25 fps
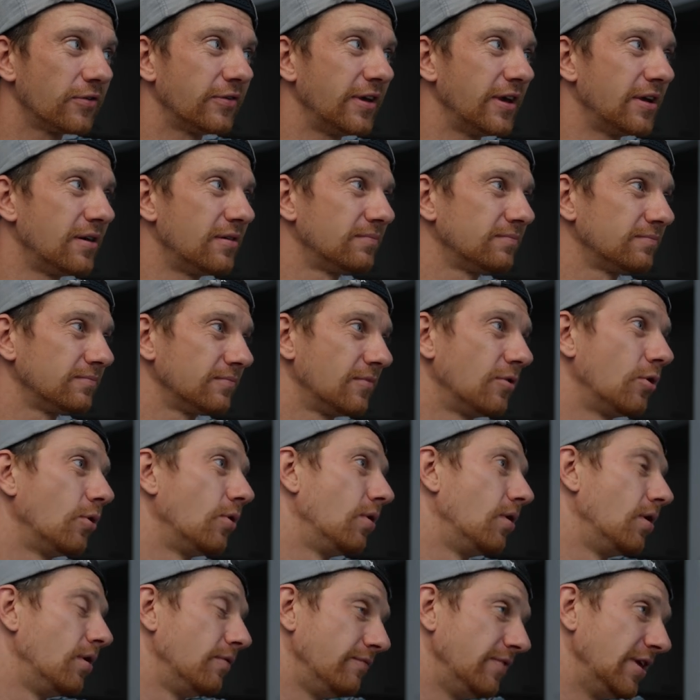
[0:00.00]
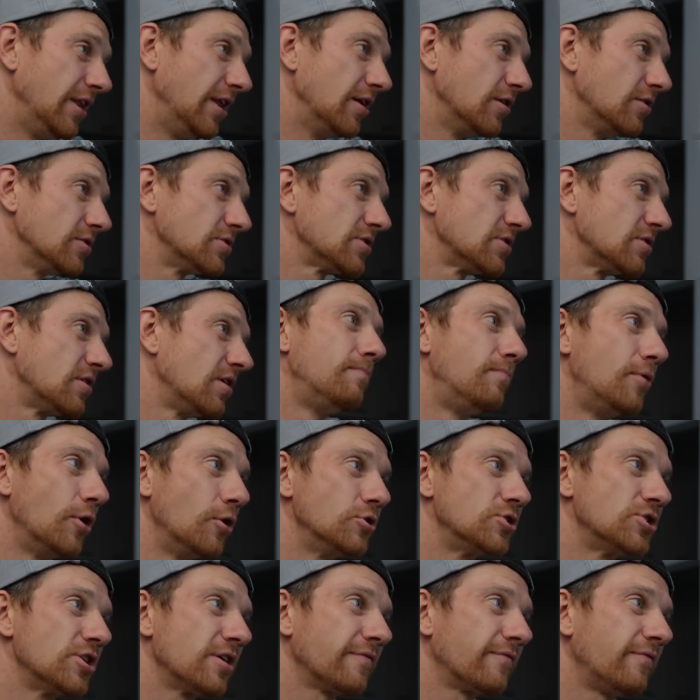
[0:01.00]
here, or videos,
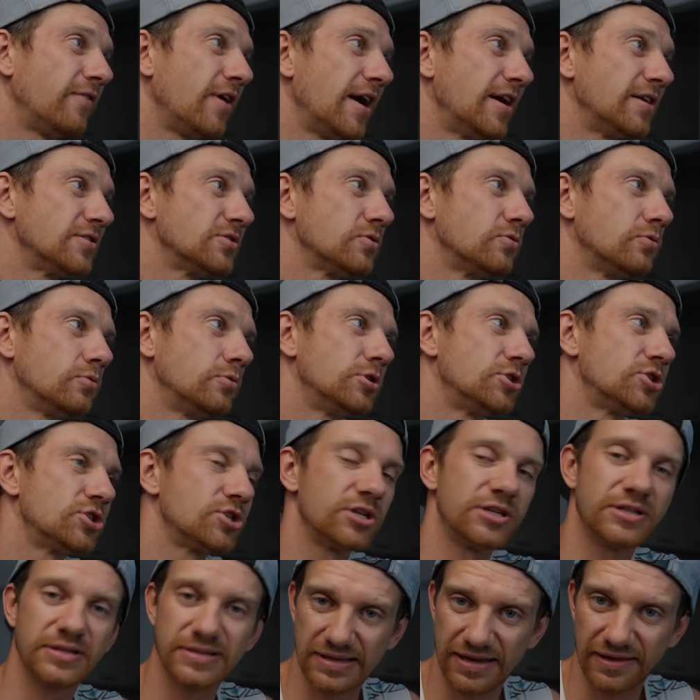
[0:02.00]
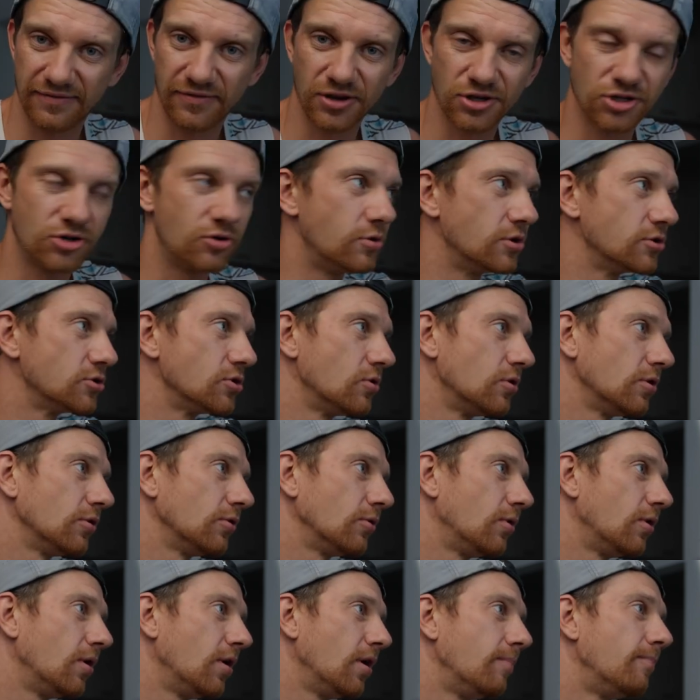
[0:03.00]
project files, which is DaVinci
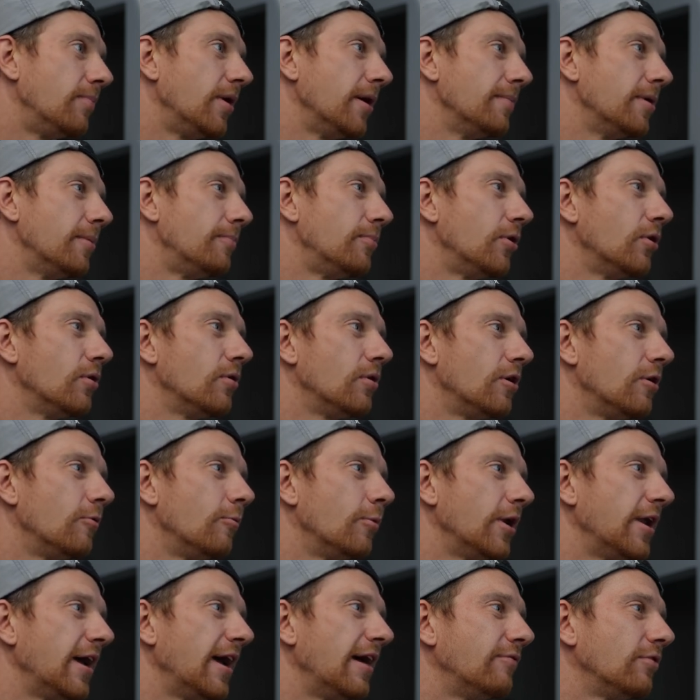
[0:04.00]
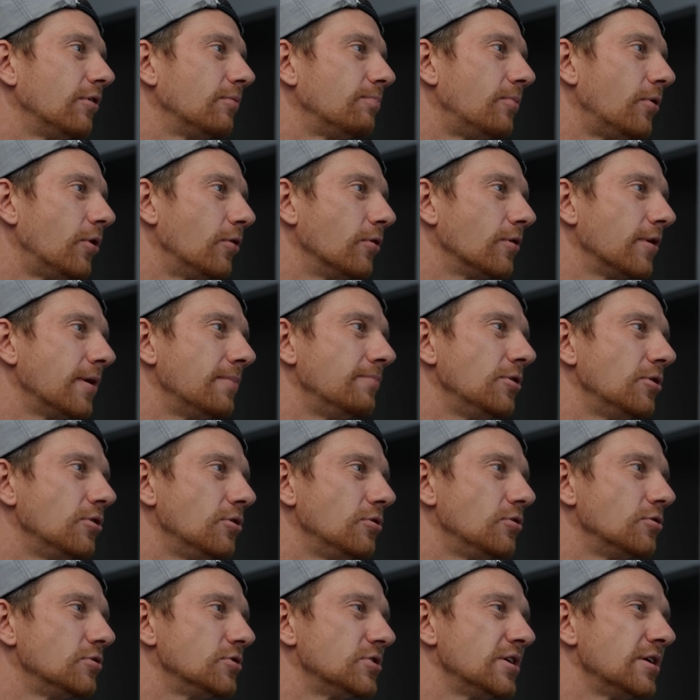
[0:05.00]
Resolve or Premiere Pro or whatever program you're
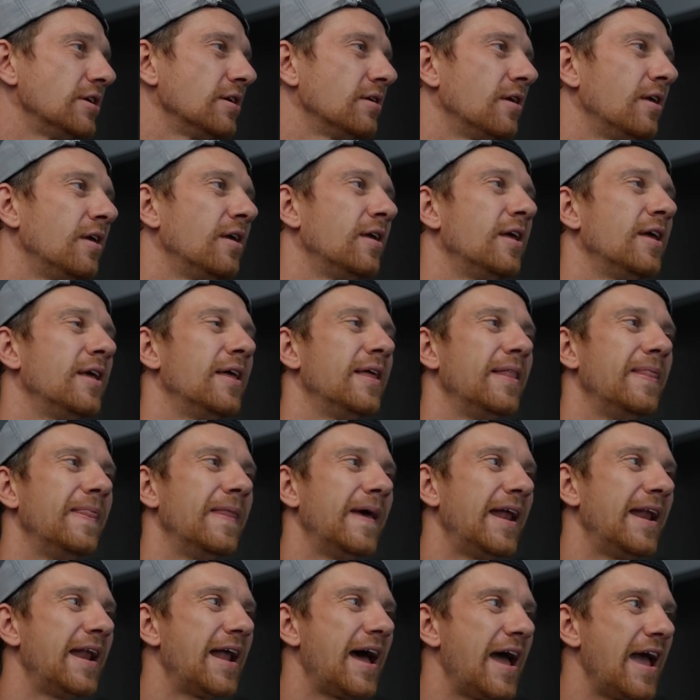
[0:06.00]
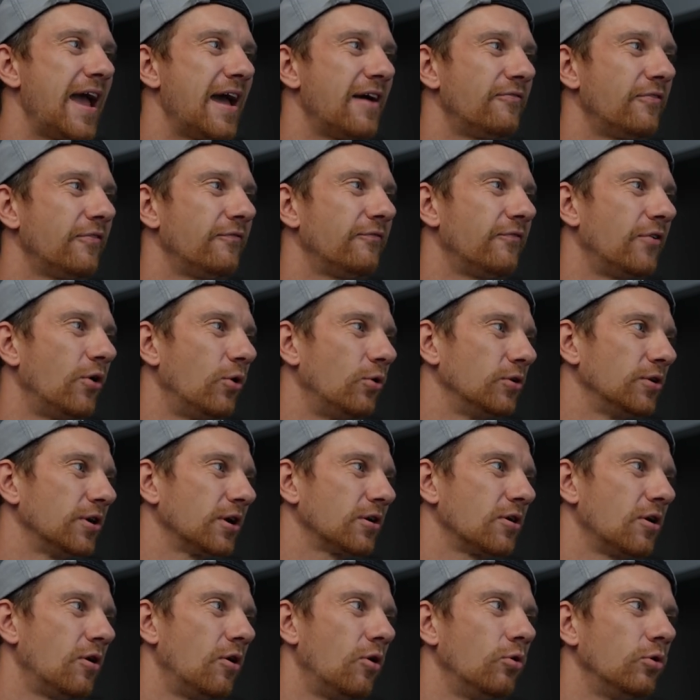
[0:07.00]
using. Then I have a folder
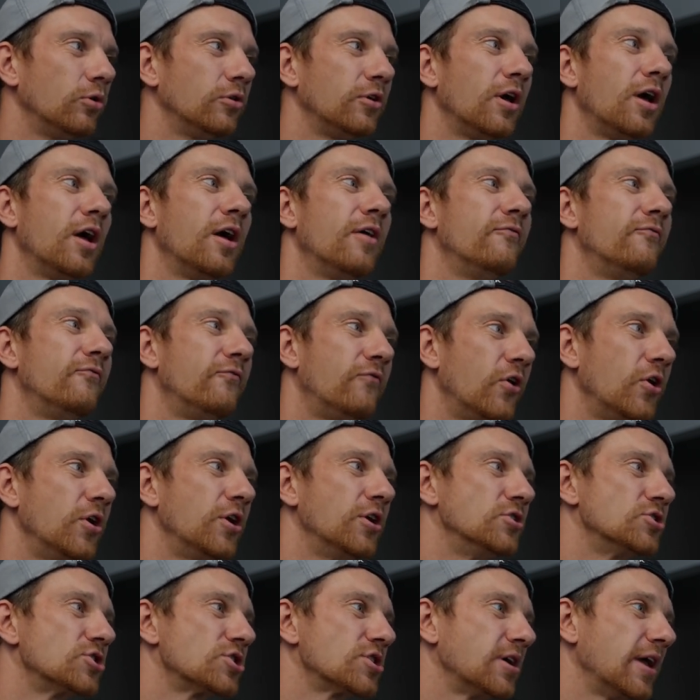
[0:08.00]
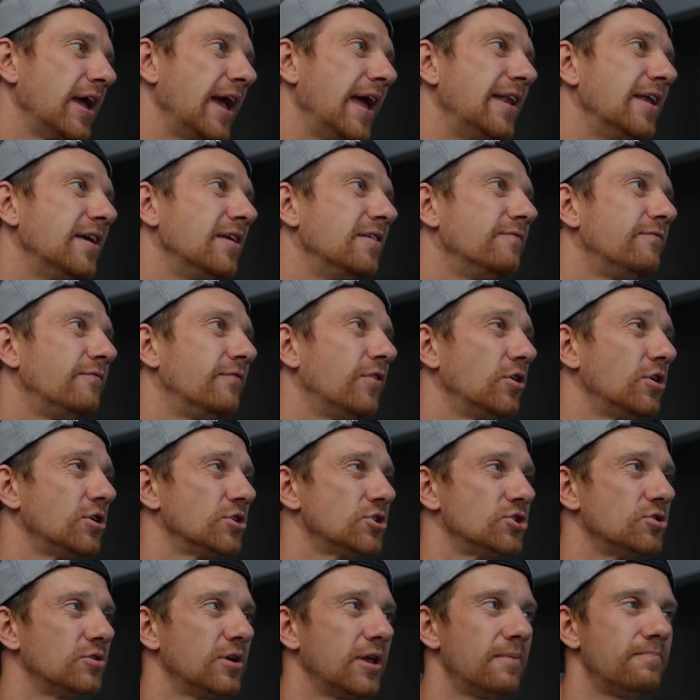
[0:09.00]
called footage, and in
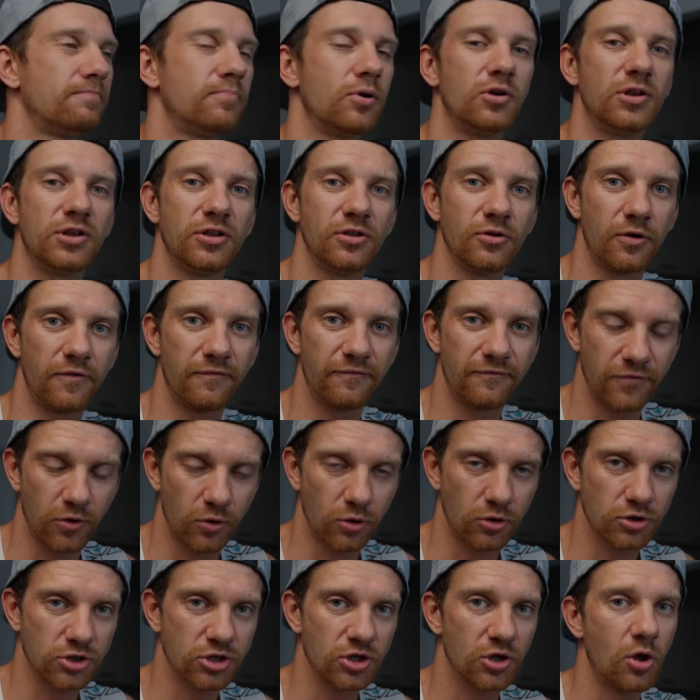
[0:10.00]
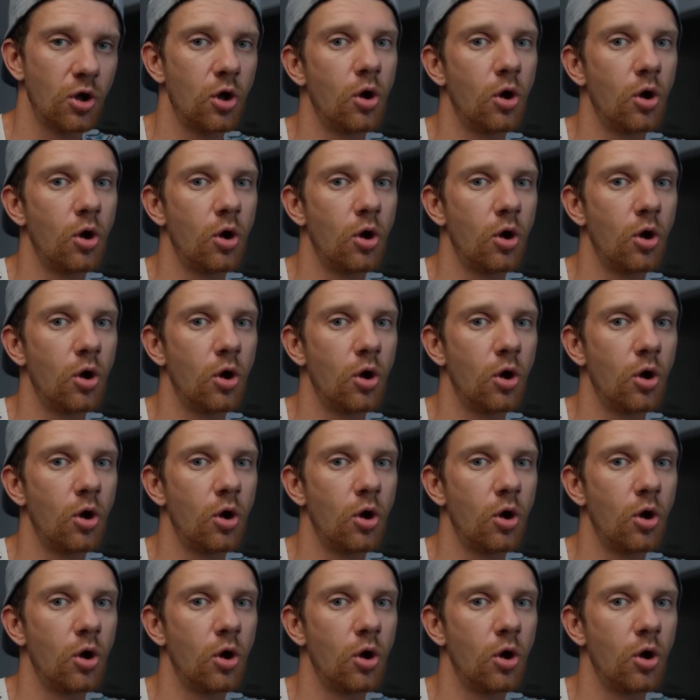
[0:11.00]
footage you can put your photos